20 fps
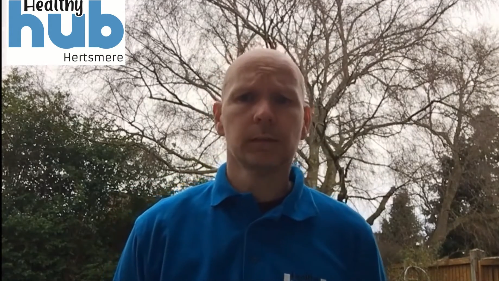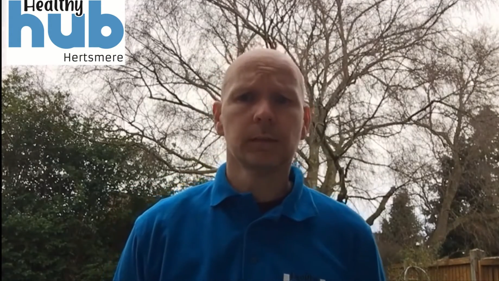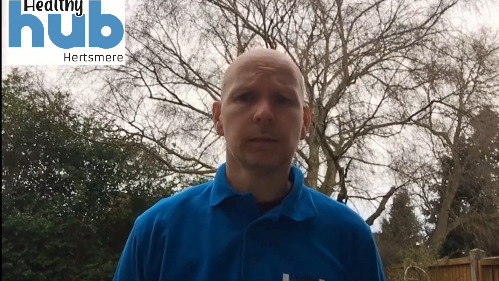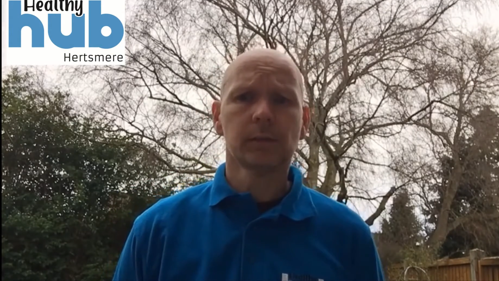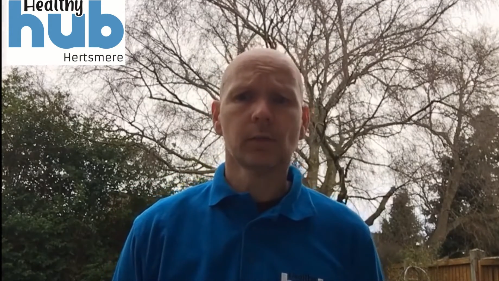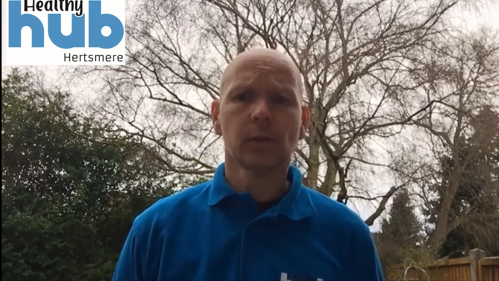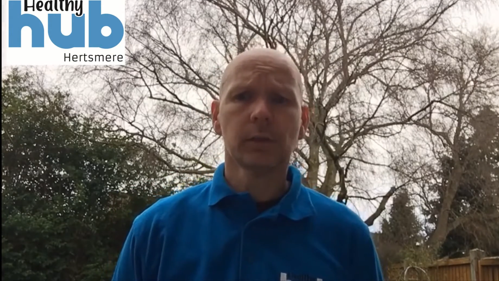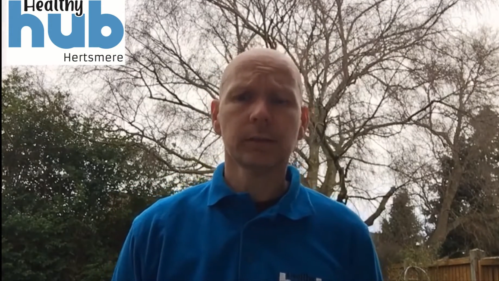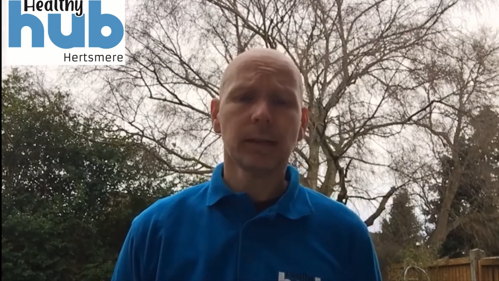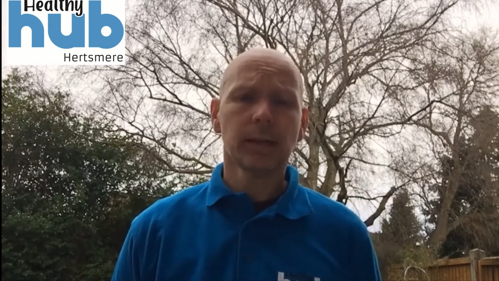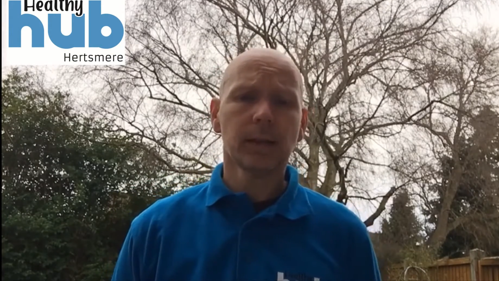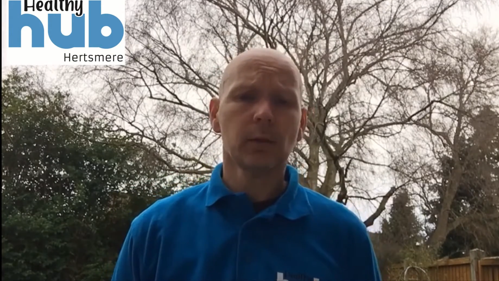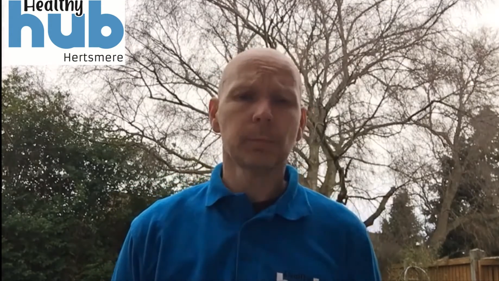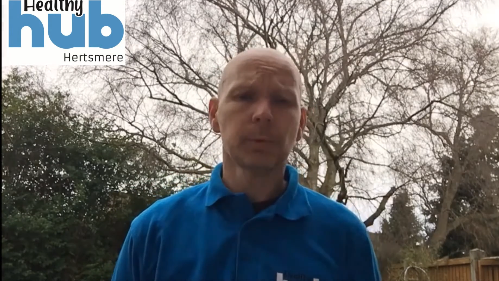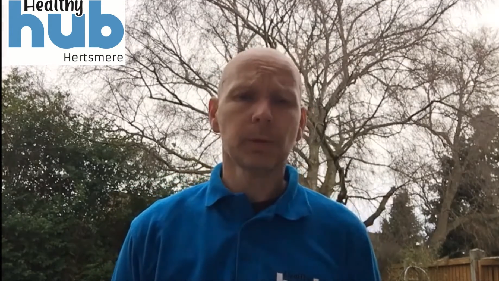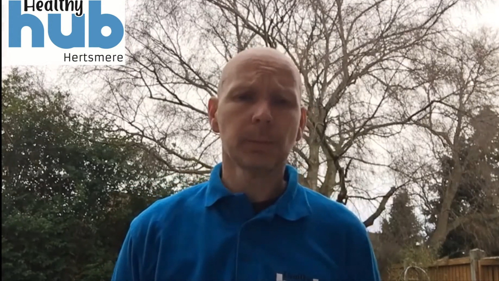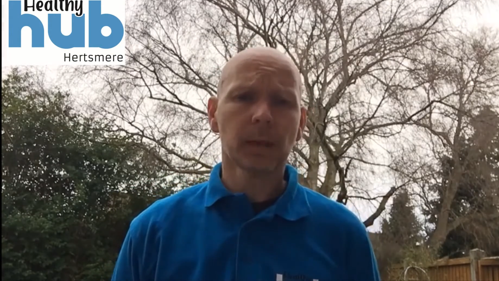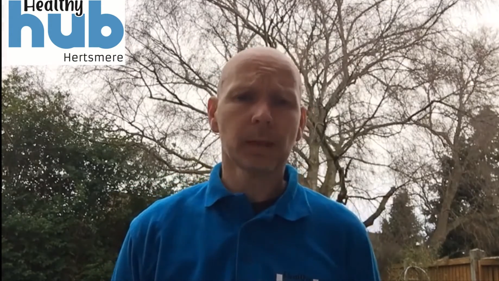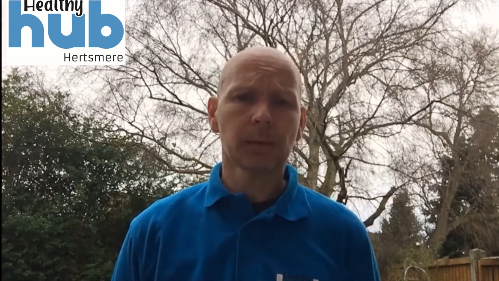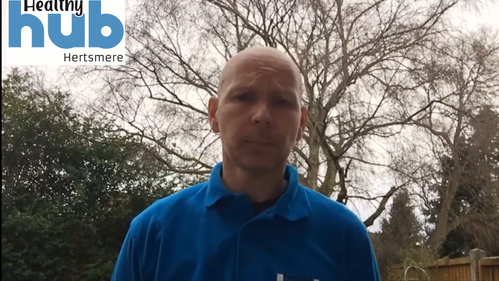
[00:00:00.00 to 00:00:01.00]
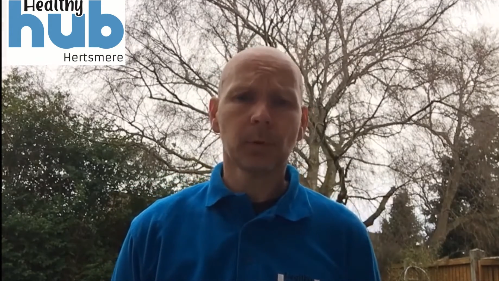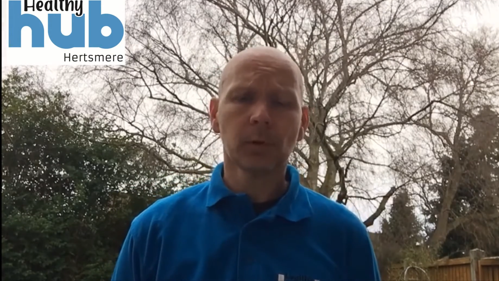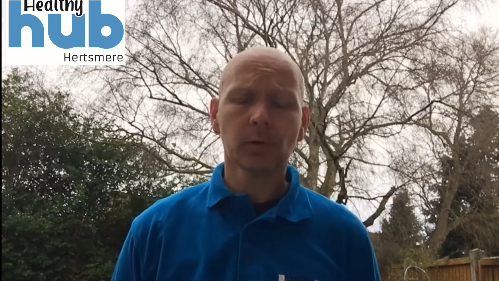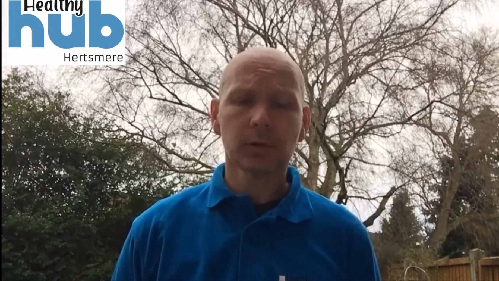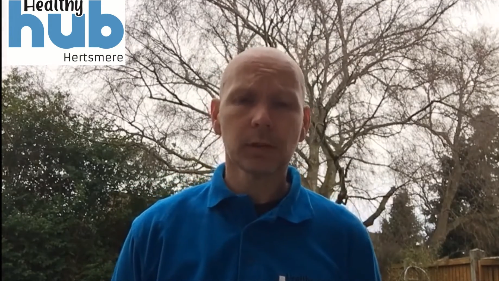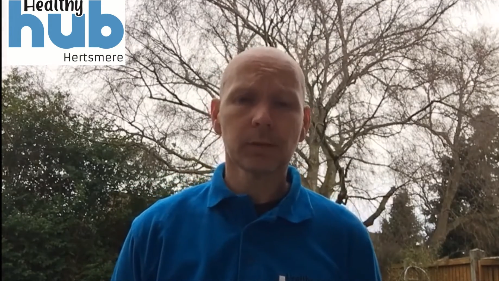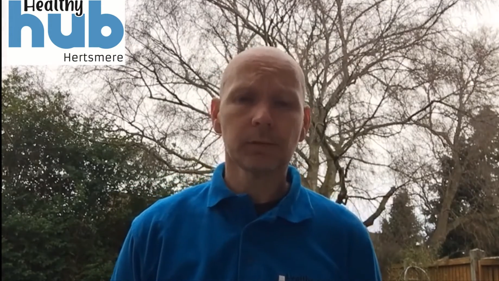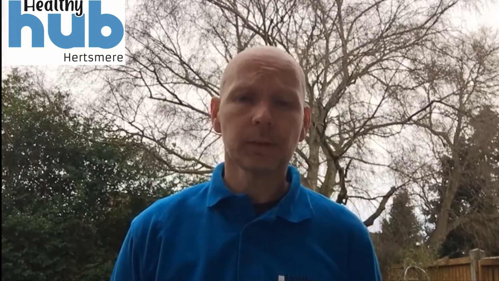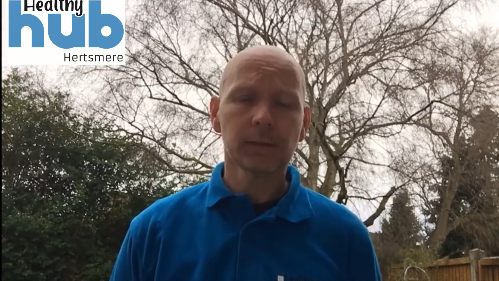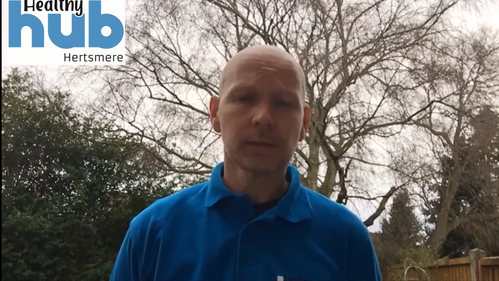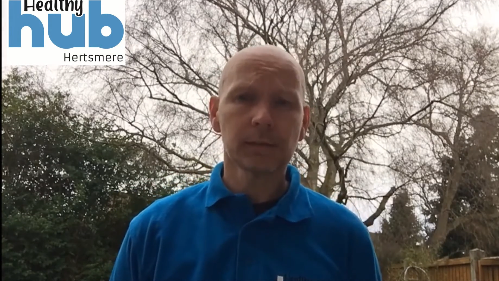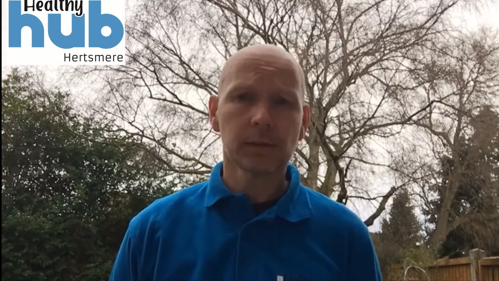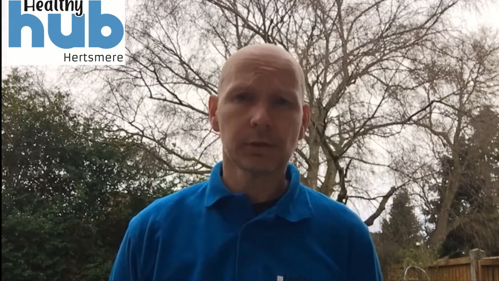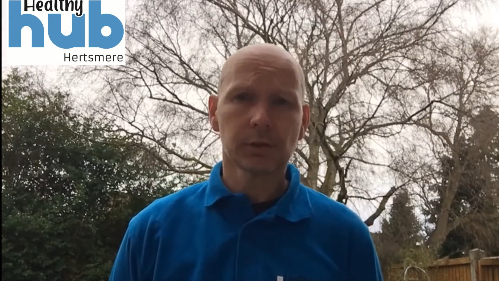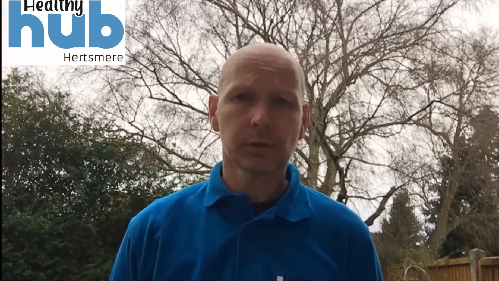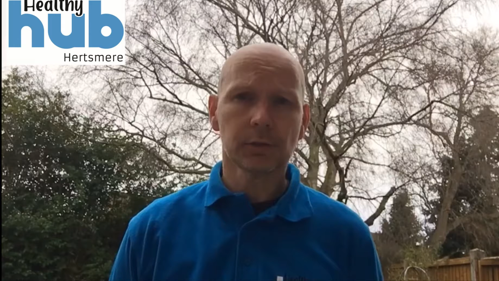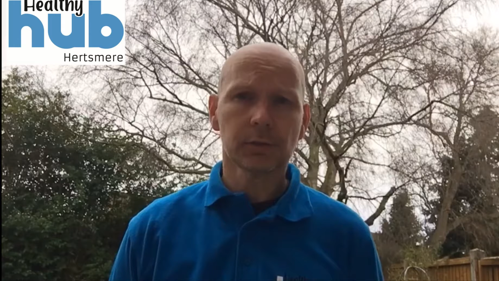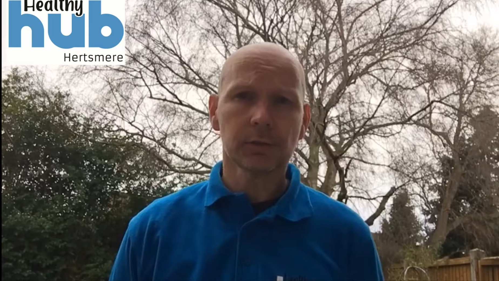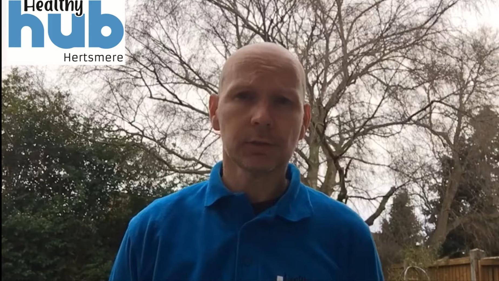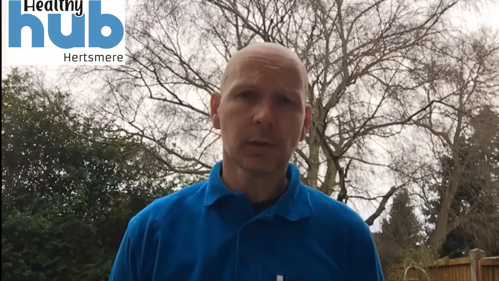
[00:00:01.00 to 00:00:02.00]
designed to help you make positive
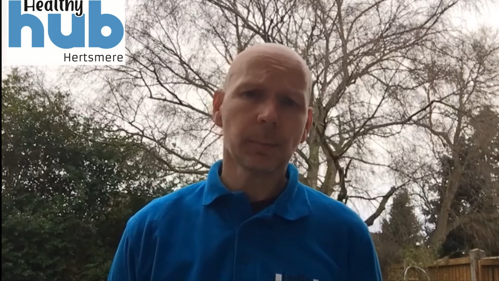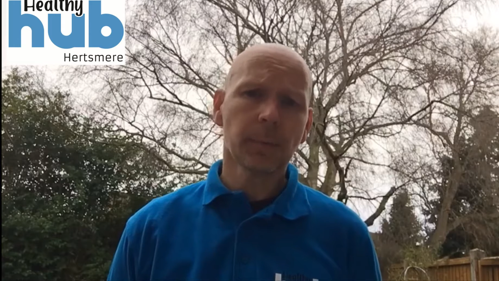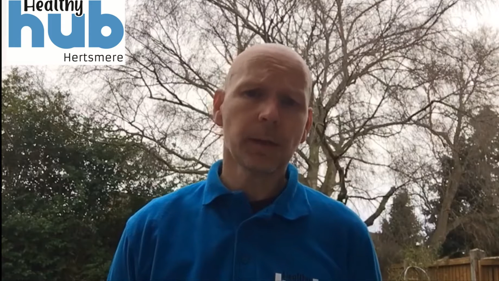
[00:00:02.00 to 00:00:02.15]
decisions